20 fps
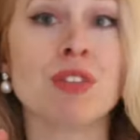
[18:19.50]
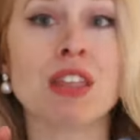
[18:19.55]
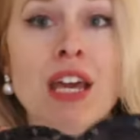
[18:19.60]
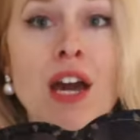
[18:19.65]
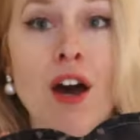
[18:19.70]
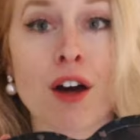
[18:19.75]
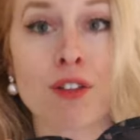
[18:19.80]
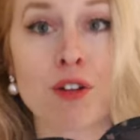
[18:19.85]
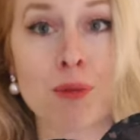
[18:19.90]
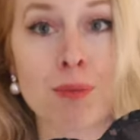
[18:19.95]
the
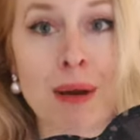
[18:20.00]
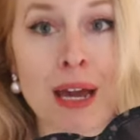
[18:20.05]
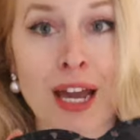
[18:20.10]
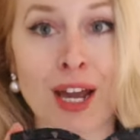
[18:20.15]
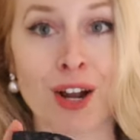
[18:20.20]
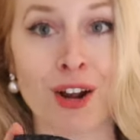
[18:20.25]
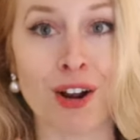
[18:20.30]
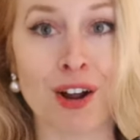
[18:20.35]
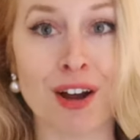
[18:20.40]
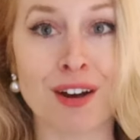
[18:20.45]
other
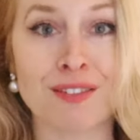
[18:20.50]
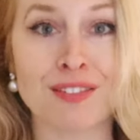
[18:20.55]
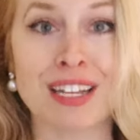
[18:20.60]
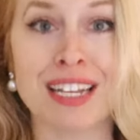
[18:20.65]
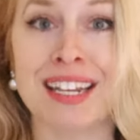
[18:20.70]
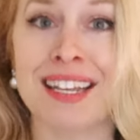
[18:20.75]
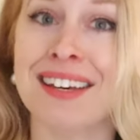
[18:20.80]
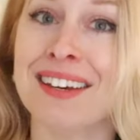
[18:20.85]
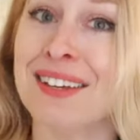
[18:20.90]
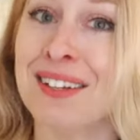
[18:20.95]
pair of
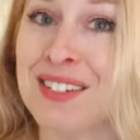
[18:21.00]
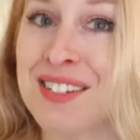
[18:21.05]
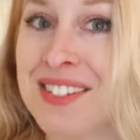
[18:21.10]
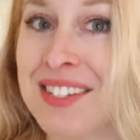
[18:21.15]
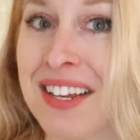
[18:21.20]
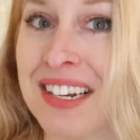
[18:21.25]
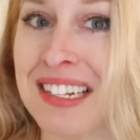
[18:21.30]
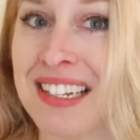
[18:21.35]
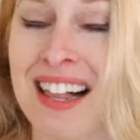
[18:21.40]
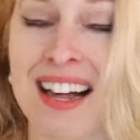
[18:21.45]
Ania Hill
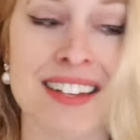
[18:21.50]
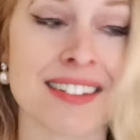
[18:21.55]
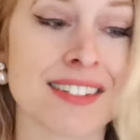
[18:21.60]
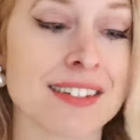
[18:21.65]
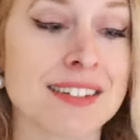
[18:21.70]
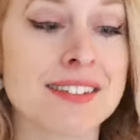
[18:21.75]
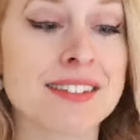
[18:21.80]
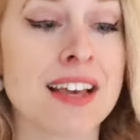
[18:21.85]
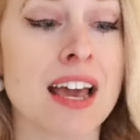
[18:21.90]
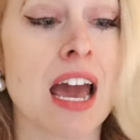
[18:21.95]

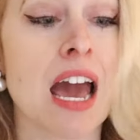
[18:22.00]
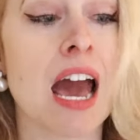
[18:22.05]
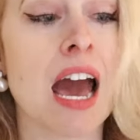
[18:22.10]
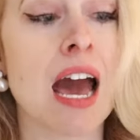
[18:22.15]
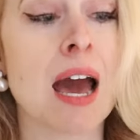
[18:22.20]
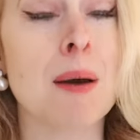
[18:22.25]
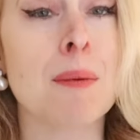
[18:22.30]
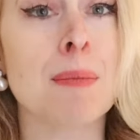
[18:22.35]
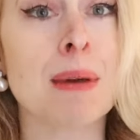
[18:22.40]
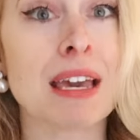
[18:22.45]
sunglasses
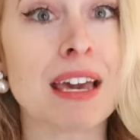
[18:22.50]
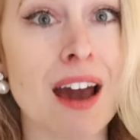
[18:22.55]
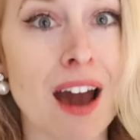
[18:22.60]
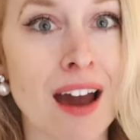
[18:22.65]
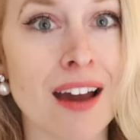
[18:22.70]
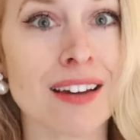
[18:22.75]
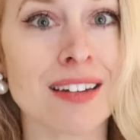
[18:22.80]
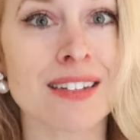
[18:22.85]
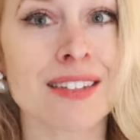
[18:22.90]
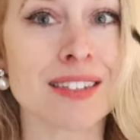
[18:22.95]

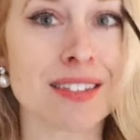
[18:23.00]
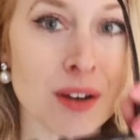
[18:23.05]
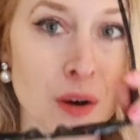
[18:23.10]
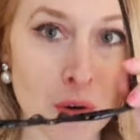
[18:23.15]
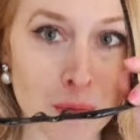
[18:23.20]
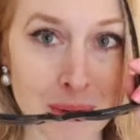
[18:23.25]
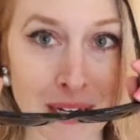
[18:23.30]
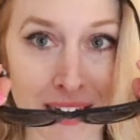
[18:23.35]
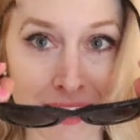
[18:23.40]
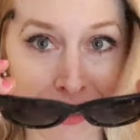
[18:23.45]
because,
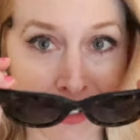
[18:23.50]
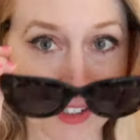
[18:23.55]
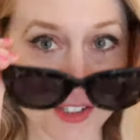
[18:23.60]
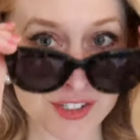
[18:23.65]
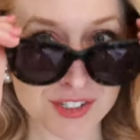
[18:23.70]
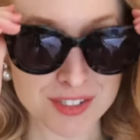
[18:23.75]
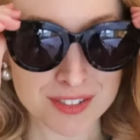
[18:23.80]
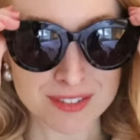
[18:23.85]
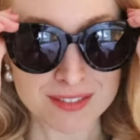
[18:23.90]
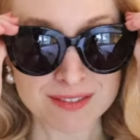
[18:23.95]
oh my
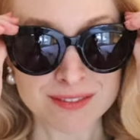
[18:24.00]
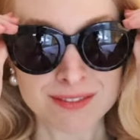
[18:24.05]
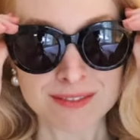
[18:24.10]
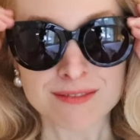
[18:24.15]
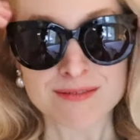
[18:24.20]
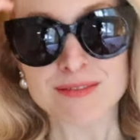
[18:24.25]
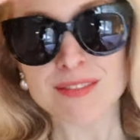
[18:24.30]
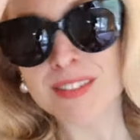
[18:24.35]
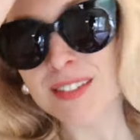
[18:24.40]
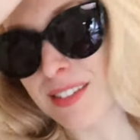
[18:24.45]
gosh.
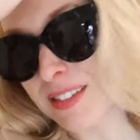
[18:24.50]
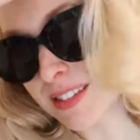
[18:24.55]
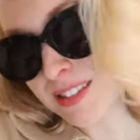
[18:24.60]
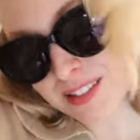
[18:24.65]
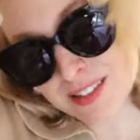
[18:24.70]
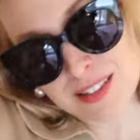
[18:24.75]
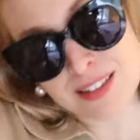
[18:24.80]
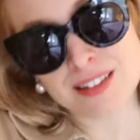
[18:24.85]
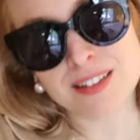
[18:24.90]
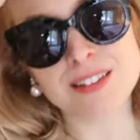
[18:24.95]

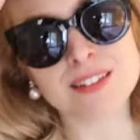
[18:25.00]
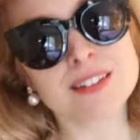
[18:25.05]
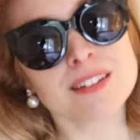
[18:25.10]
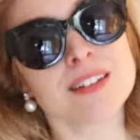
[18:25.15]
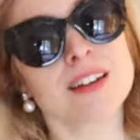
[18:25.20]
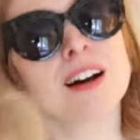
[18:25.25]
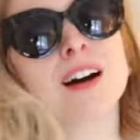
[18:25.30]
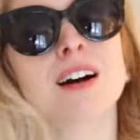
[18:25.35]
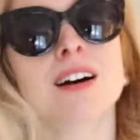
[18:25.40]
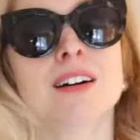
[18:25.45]

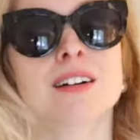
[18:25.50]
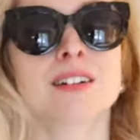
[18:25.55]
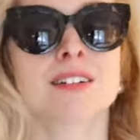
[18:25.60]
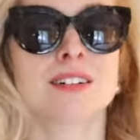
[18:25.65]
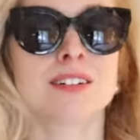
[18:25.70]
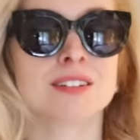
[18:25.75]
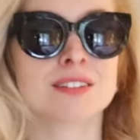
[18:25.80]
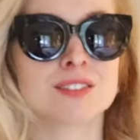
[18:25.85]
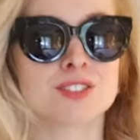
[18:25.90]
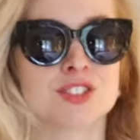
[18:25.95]
Ugh,
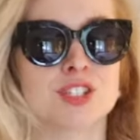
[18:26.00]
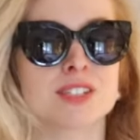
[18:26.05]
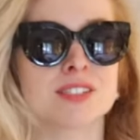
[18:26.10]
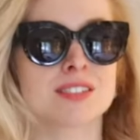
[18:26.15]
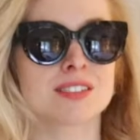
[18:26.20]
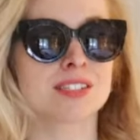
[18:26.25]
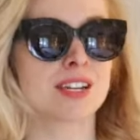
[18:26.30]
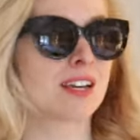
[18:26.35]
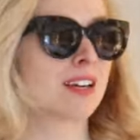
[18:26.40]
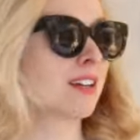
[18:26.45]

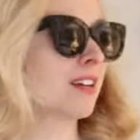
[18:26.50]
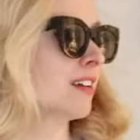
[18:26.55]
just,